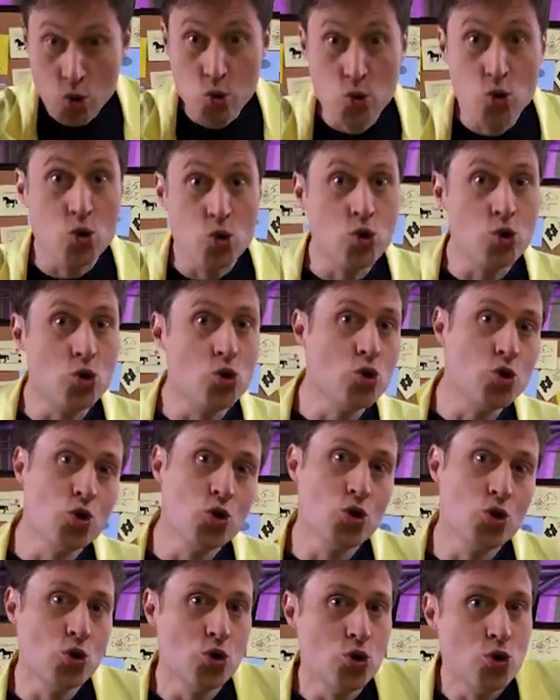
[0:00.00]

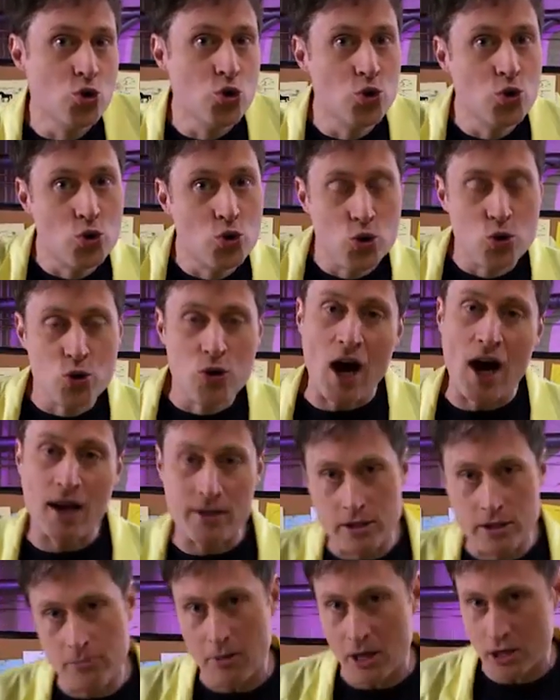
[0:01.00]
Ooh,
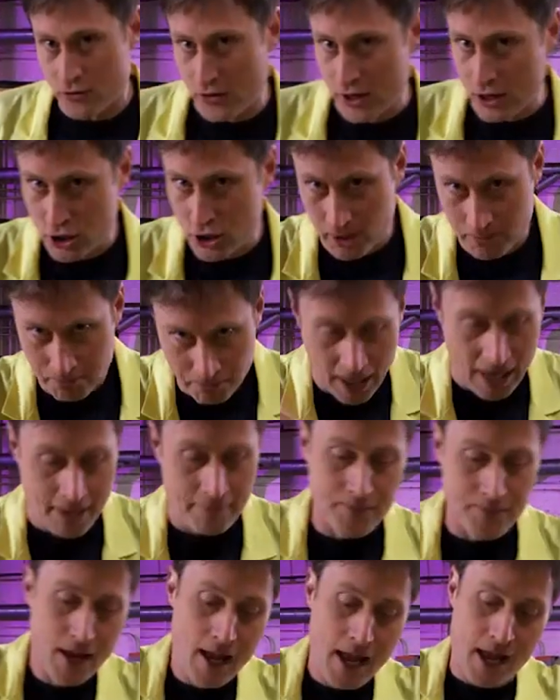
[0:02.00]
not too much friction. But
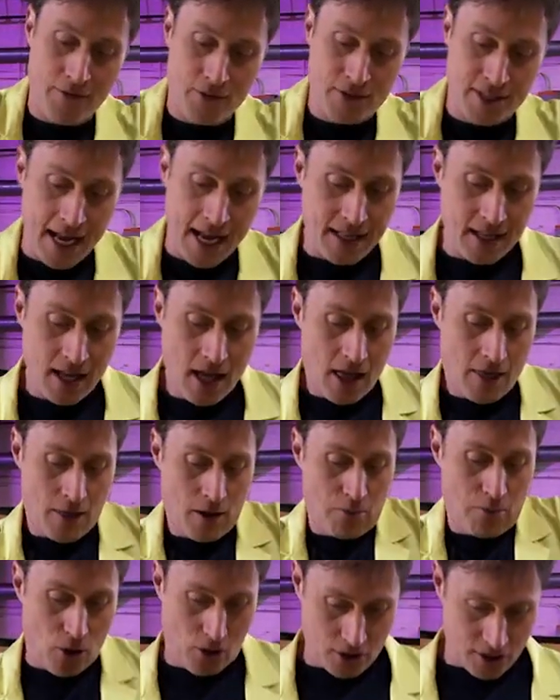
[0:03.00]
if you take
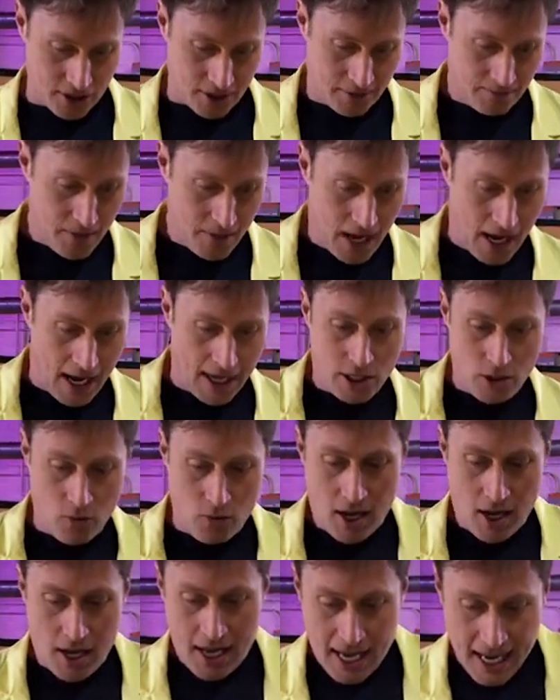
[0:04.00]
the books and
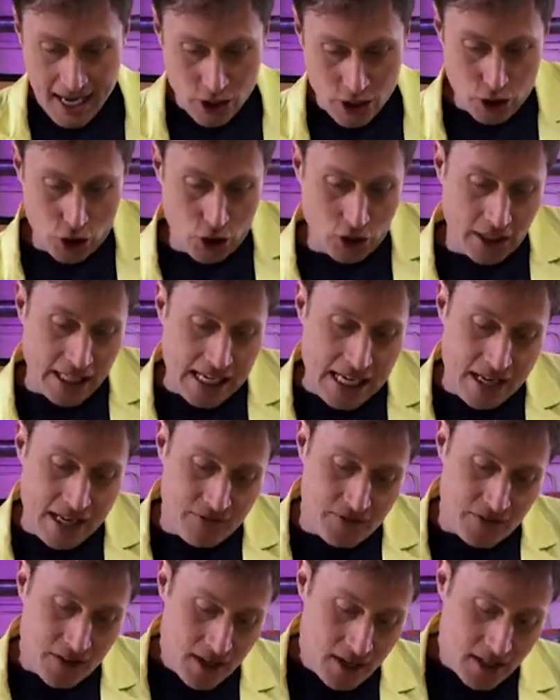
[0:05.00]
you
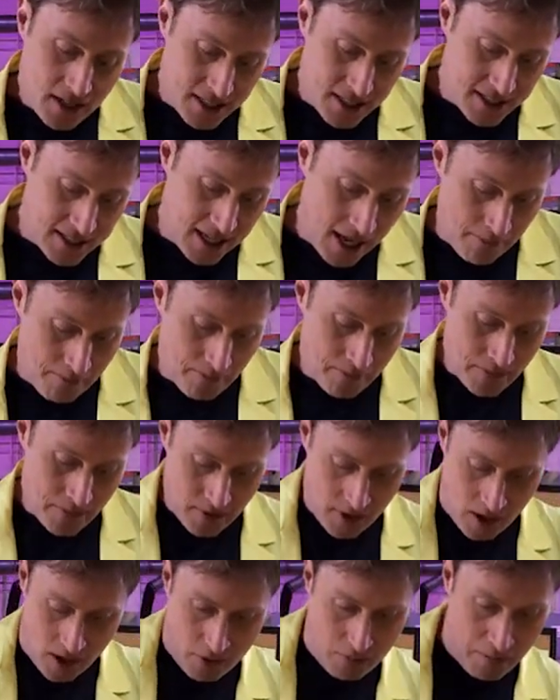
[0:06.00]
interleave some
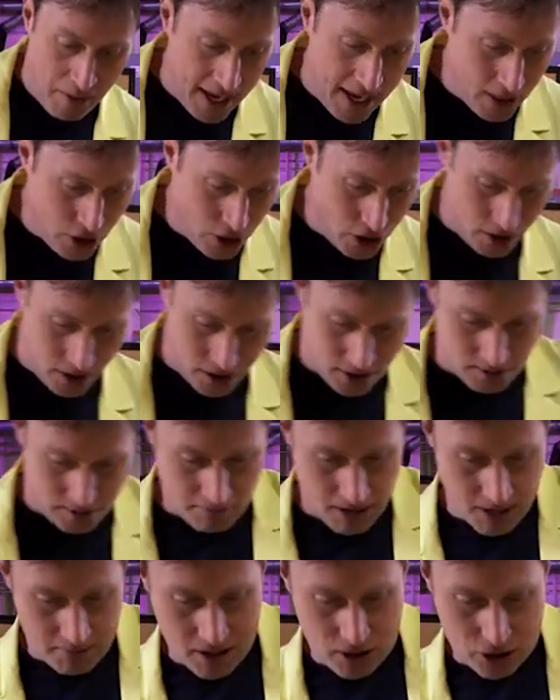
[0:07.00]
of the pages,
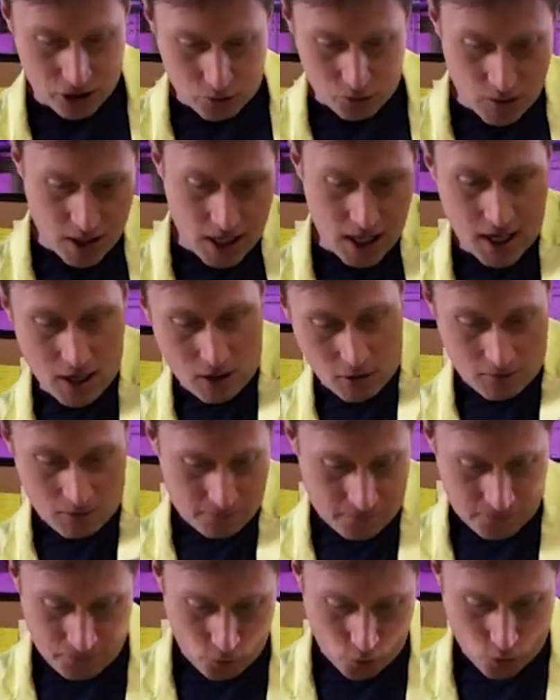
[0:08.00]
maybe three or
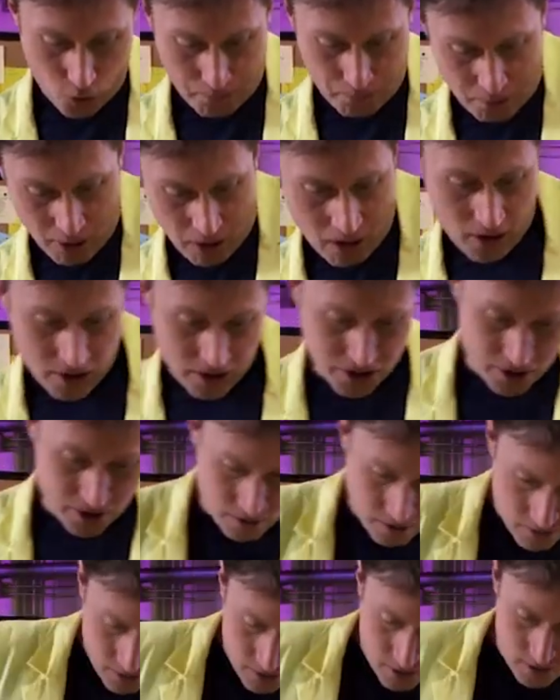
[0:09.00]
four parts,
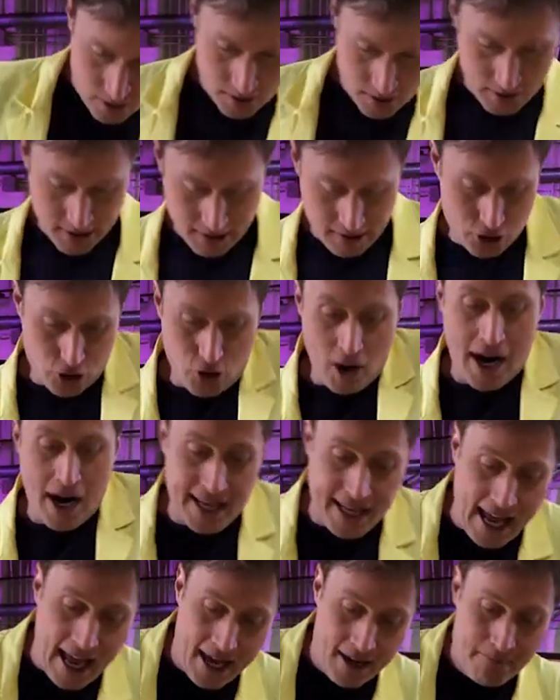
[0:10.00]
and try it
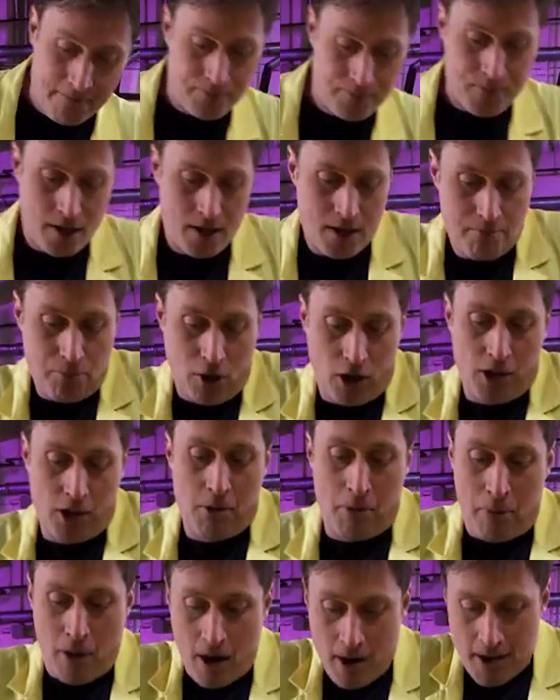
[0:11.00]
again, pull
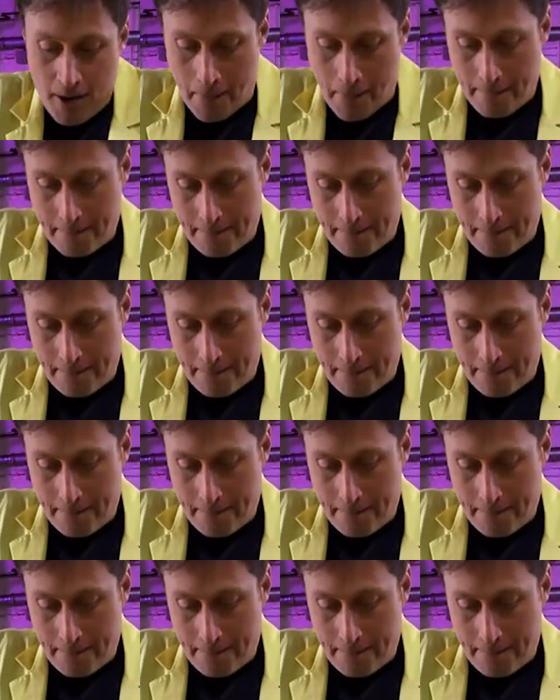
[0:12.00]
them apart,